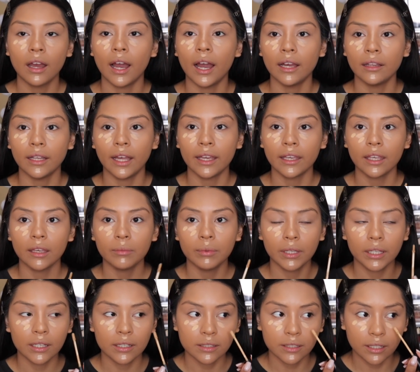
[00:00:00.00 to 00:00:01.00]
I like it
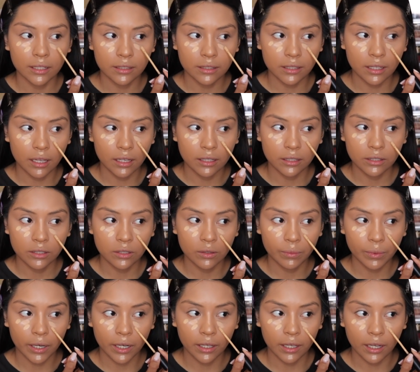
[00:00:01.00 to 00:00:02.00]
because it's
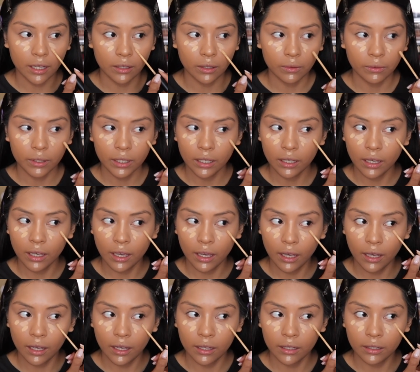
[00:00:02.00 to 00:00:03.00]
super yellowy,
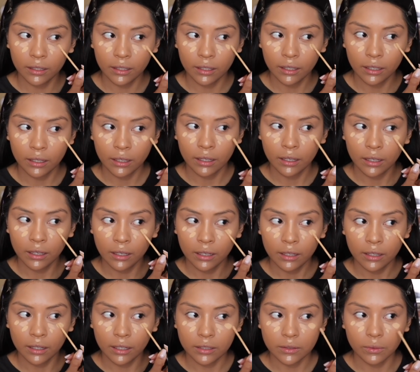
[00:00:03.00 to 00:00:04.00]
and
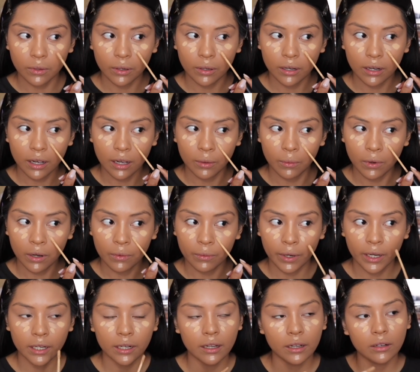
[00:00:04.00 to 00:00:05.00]
that's what I want
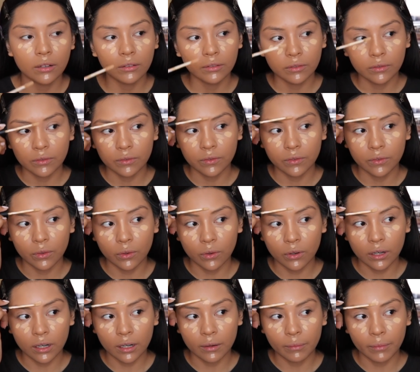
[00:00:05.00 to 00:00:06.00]
right now
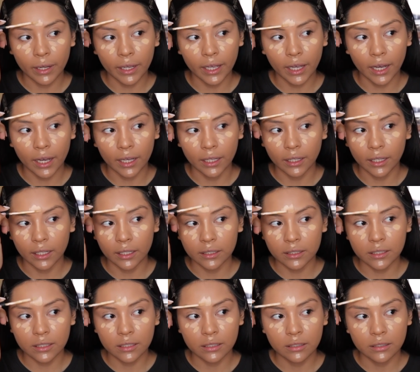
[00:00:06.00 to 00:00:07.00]
for my
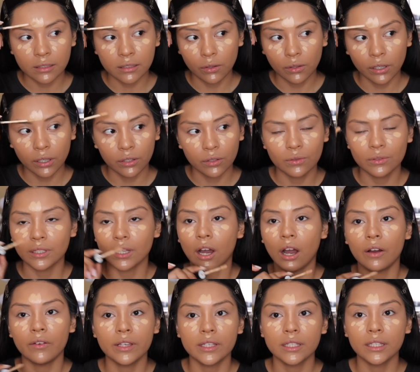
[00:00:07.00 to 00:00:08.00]
highlight. You can use
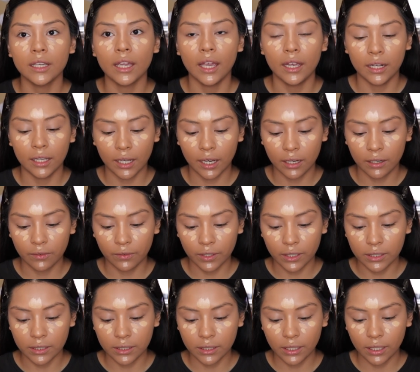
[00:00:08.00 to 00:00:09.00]
obviously any kind of
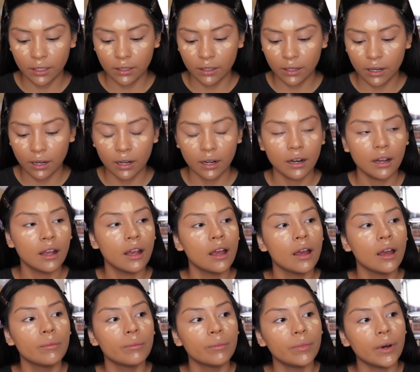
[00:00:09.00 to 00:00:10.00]
concealer,
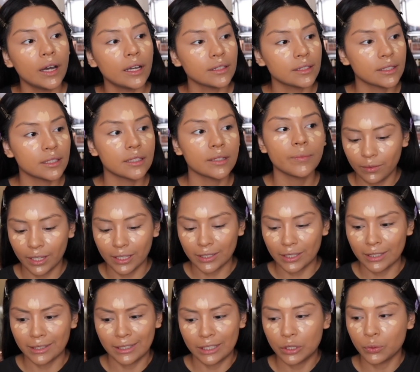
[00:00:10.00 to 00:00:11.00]
but this
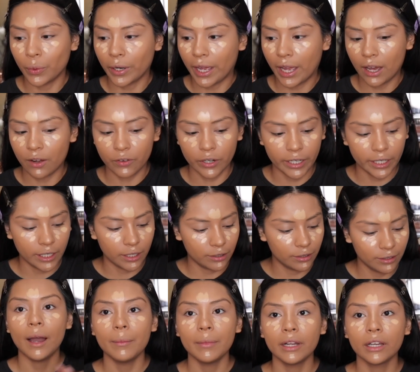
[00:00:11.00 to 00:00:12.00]
is what I have right
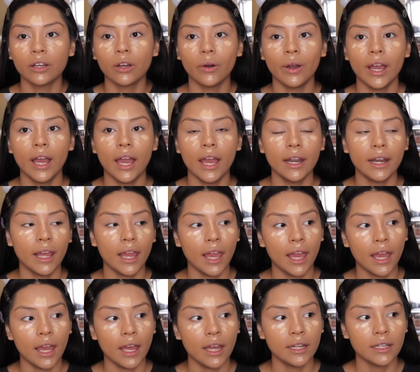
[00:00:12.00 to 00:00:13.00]
now. I'm gonna go ahead
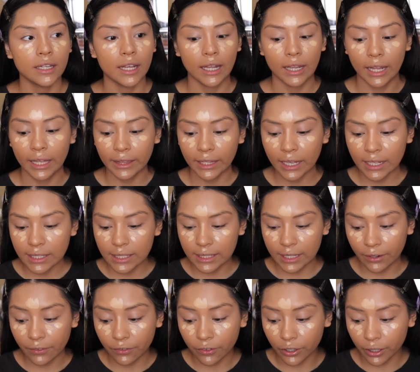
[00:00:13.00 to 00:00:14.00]
and let that
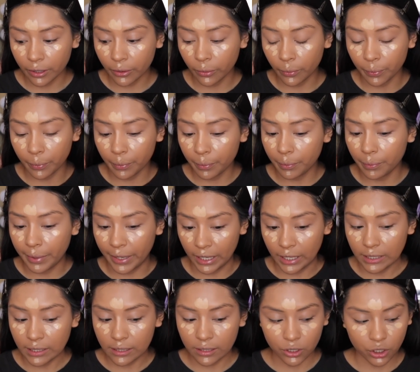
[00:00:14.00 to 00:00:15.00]
sit for a
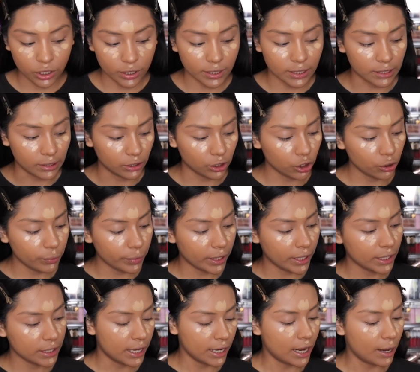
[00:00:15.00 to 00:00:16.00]
bit, just a little
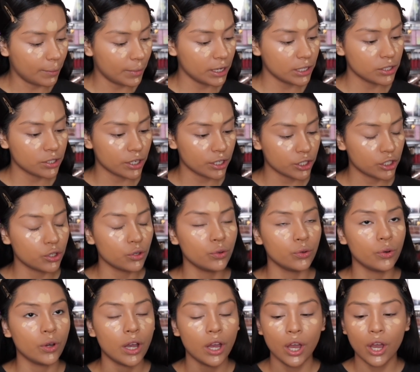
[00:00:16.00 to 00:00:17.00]
bit, and I'm gonna start
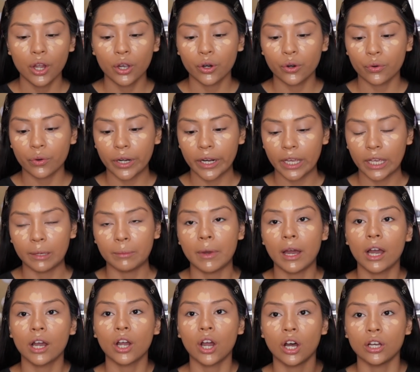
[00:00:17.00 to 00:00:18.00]
to cream
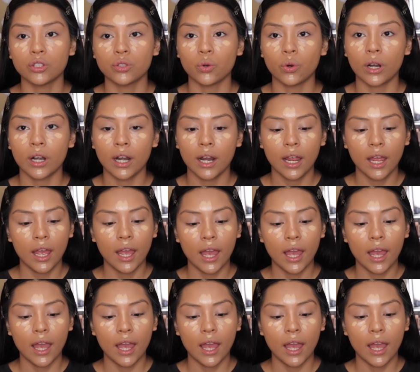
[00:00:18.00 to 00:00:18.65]
contour.